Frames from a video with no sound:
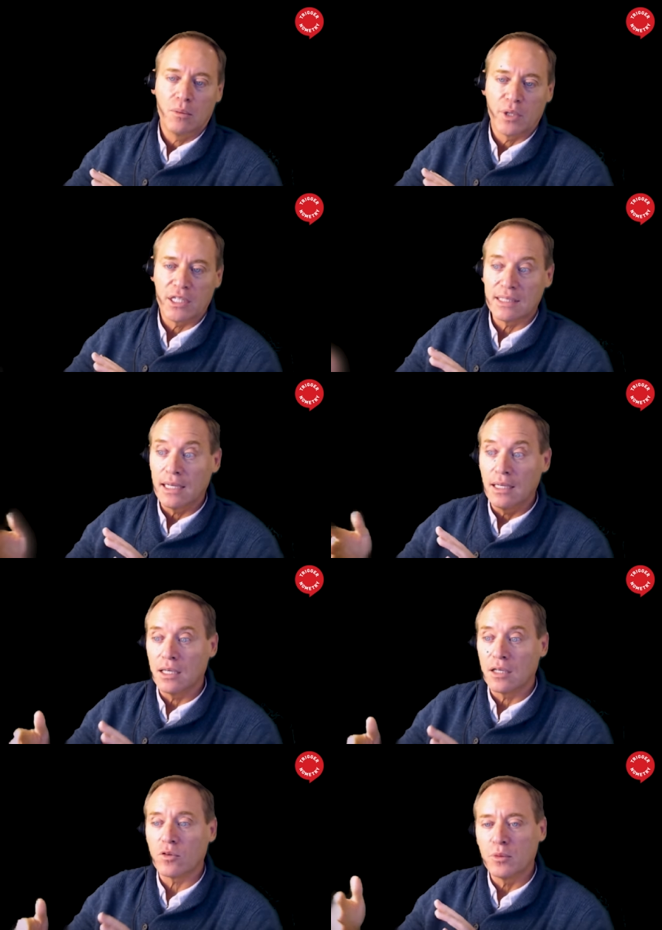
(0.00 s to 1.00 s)
But as a
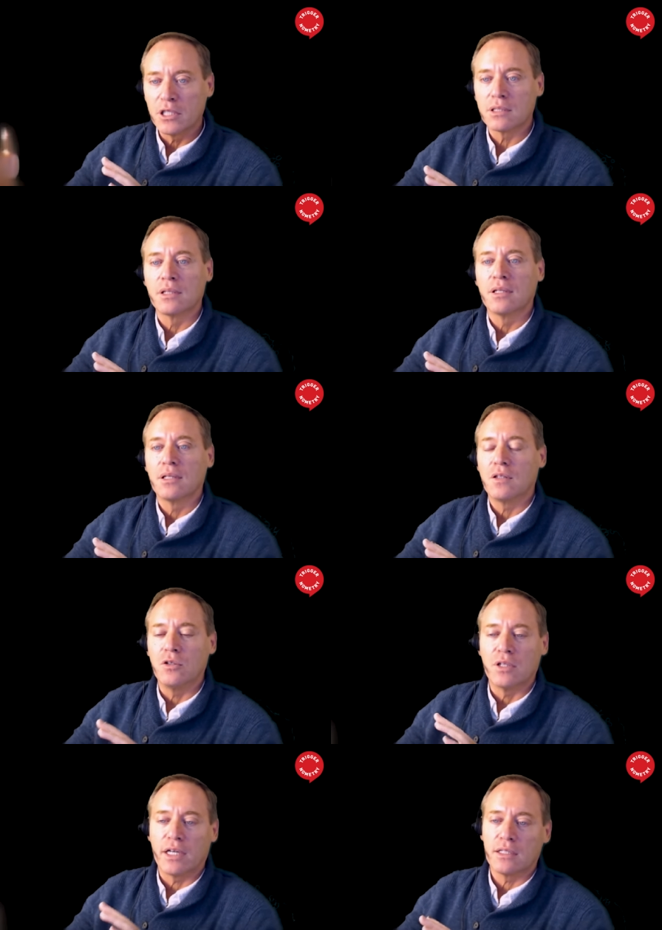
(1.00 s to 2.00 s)
government, the
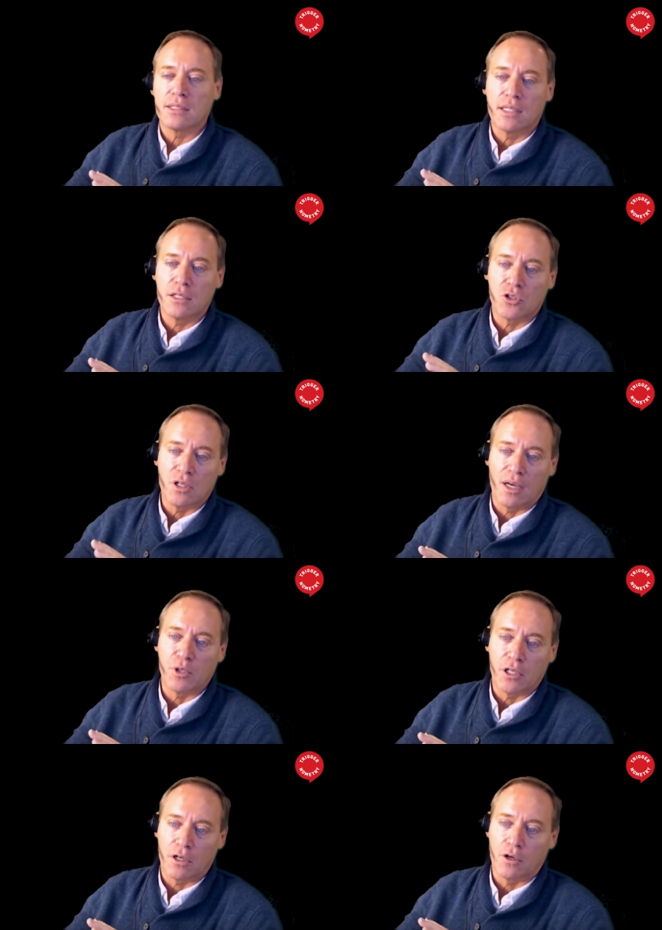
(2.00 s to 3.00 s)
United States should not
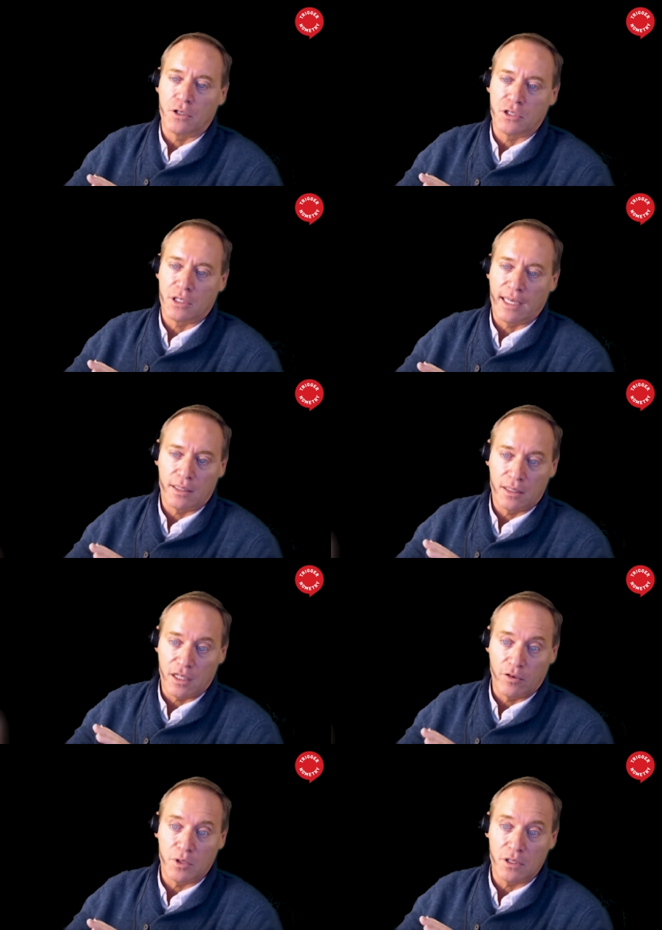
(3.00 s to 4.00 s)
be encouraging that, and the
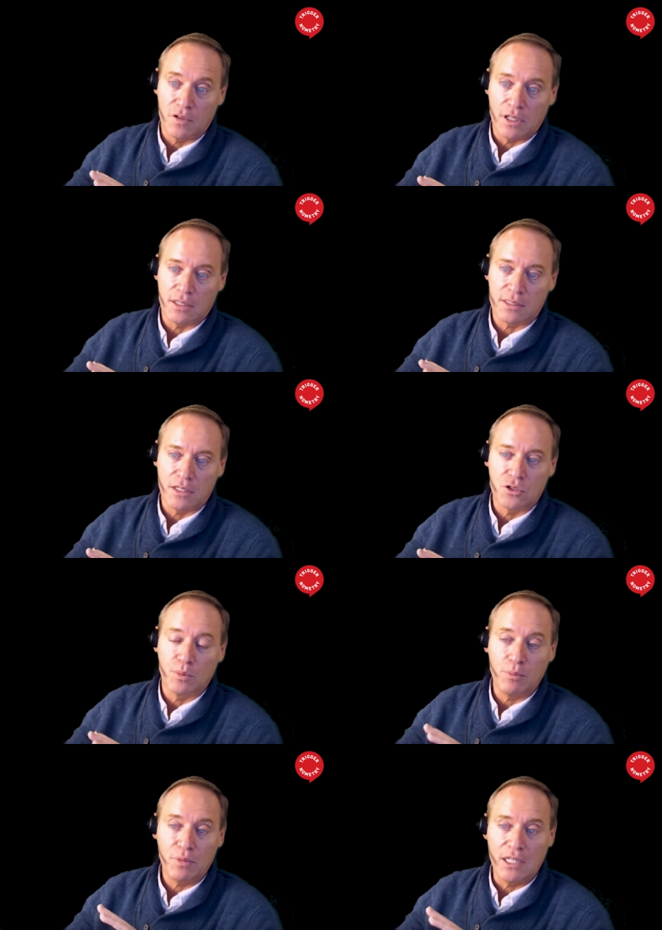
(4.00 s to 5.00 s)
government of the United States
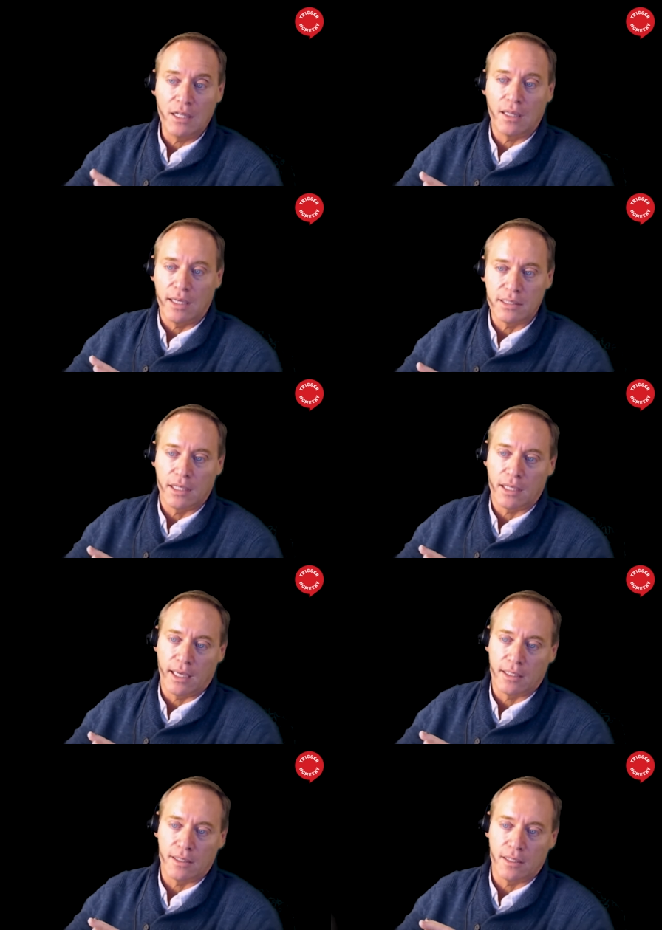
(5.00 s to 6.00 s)
should be penalizing it
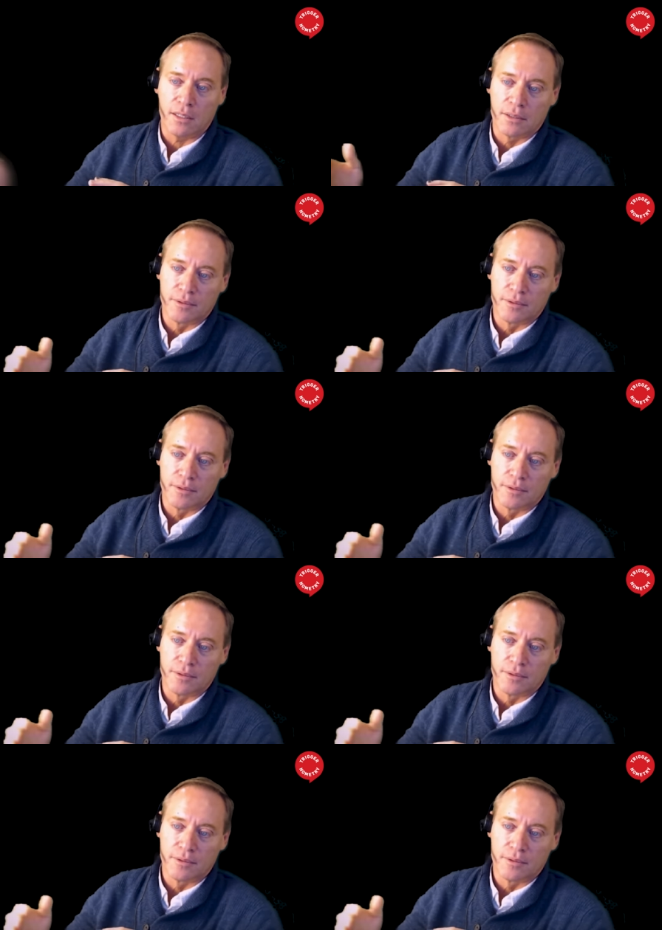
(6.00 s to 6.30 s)
candidly.